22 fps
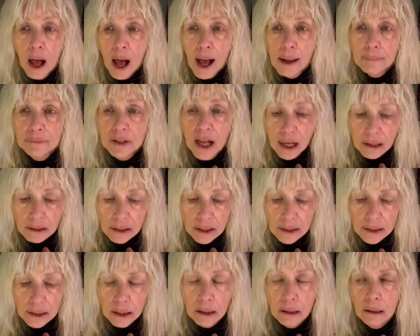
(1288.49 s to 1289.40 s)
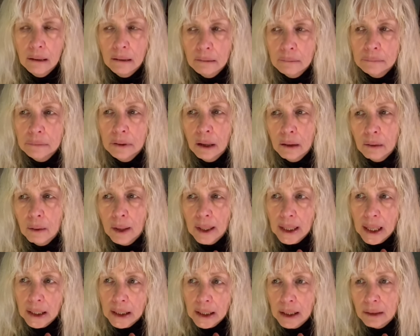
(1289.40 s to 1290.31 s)
I'm not gonna think, oh no, I
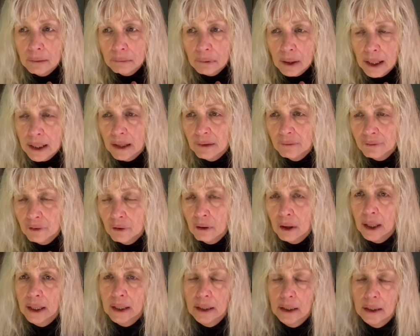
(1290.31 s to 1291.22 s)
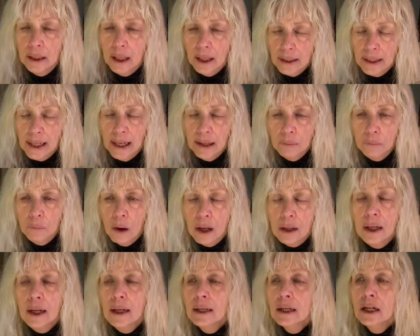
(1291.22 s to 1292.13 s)
gotta get ready for it and I can't walk.